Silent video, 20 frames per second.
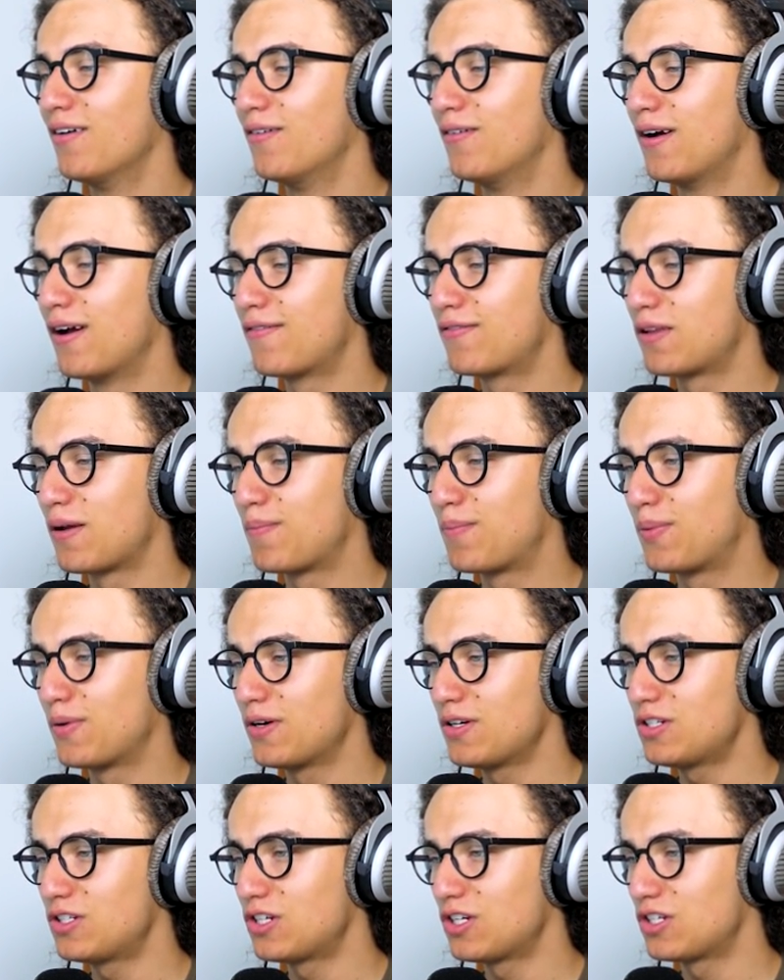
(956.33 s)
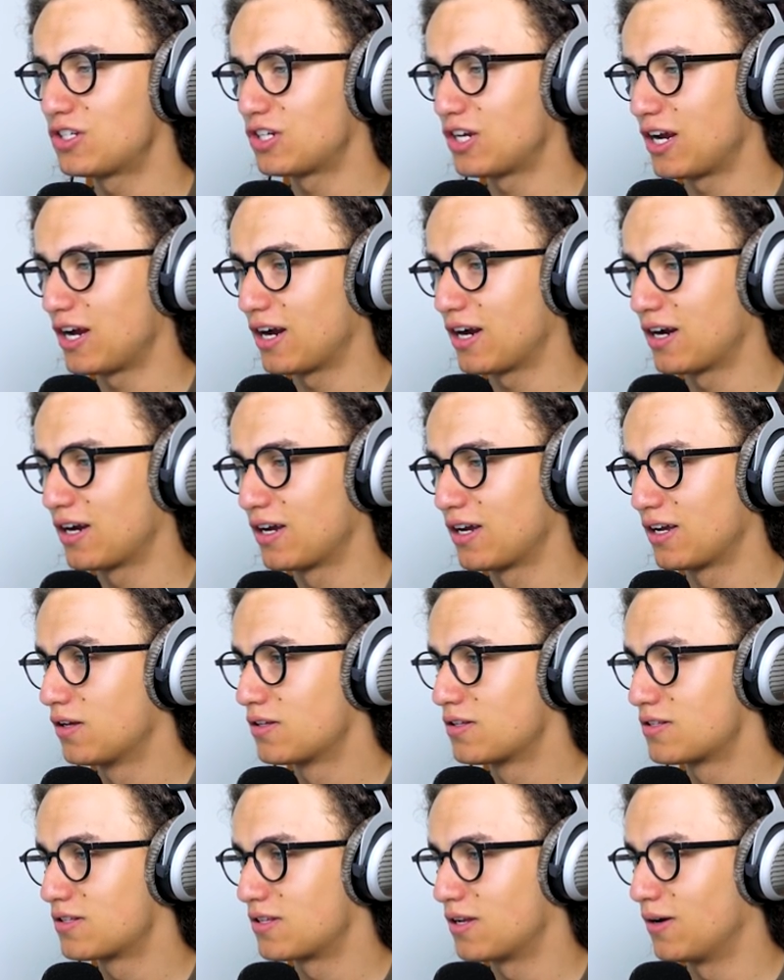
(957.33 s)
We have to push the chair
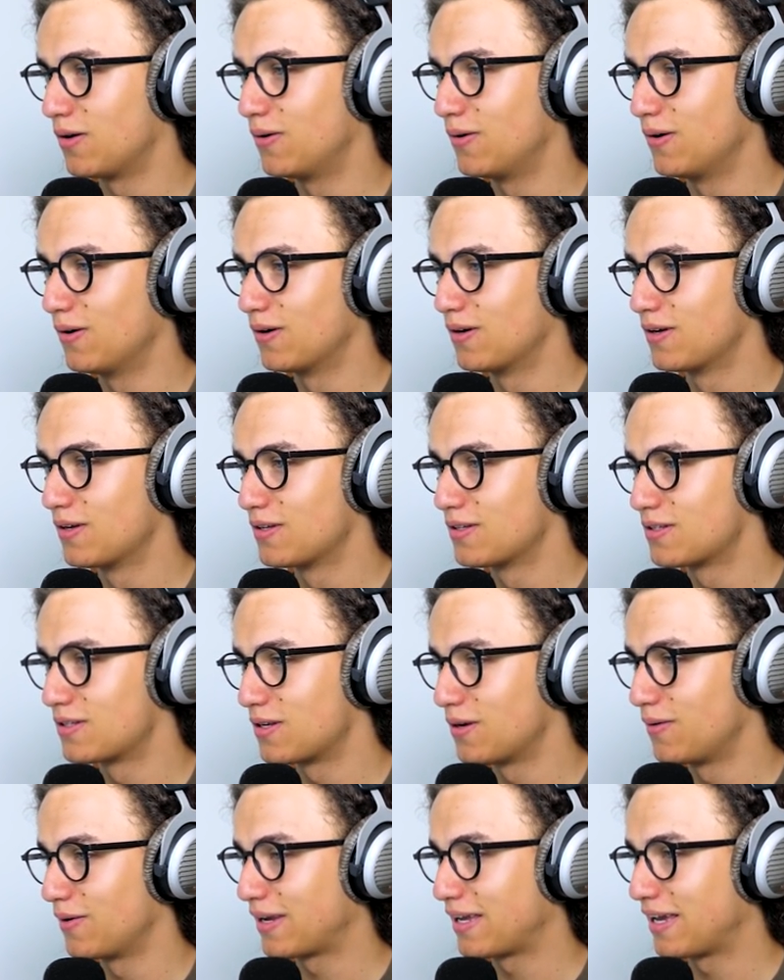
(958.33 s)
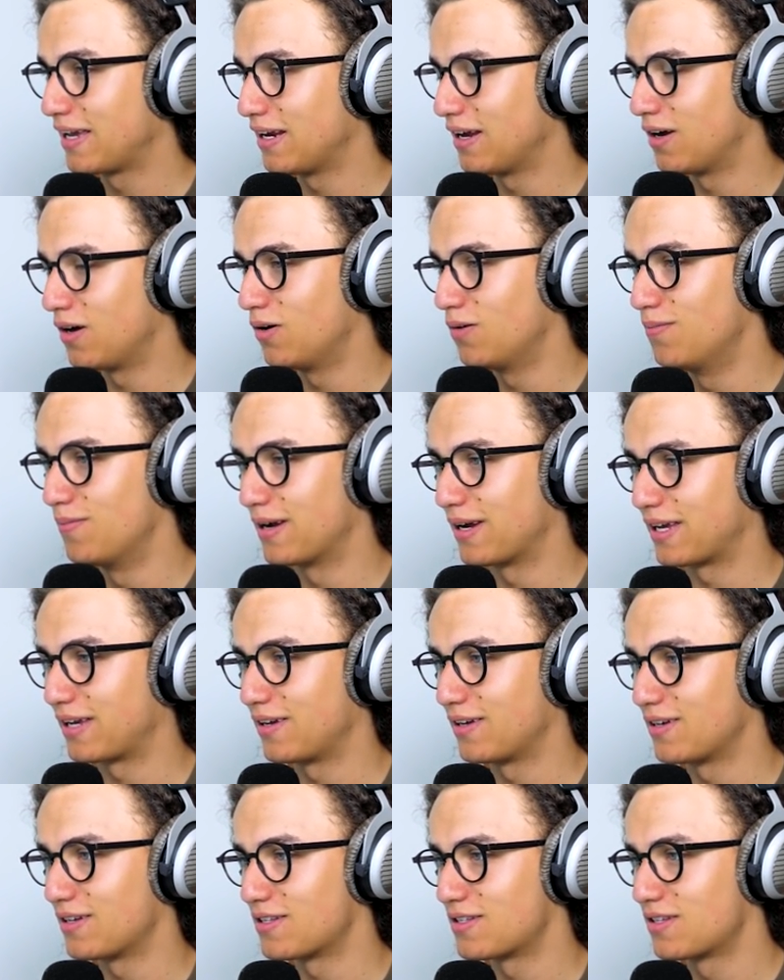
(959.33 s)
so we can... Oh my
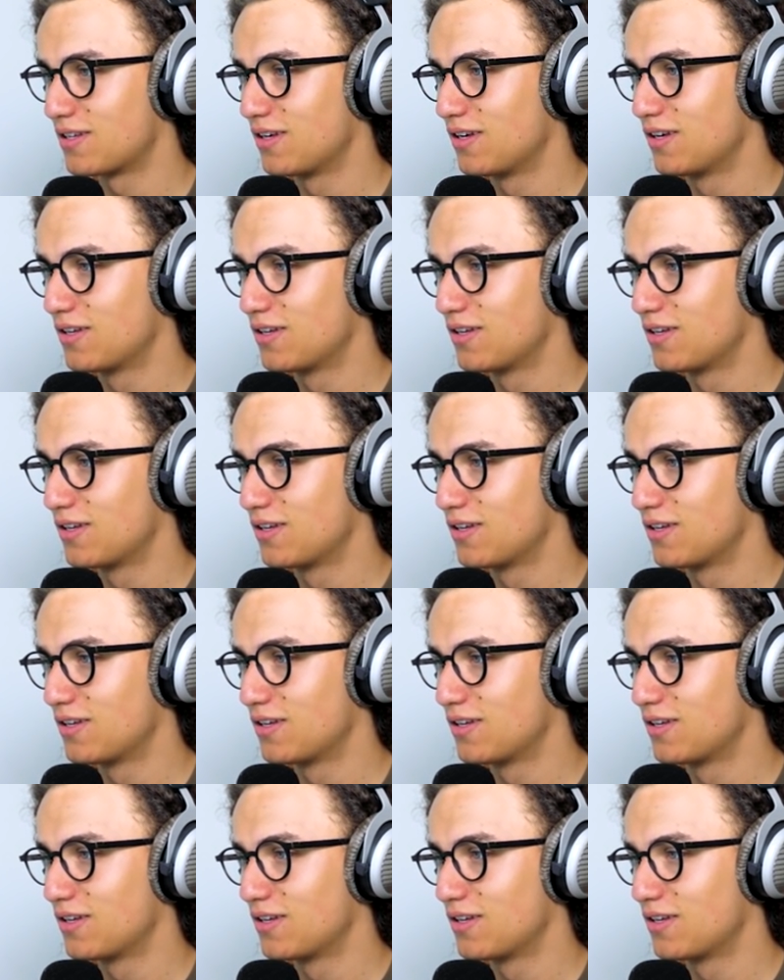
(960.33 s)
goodness.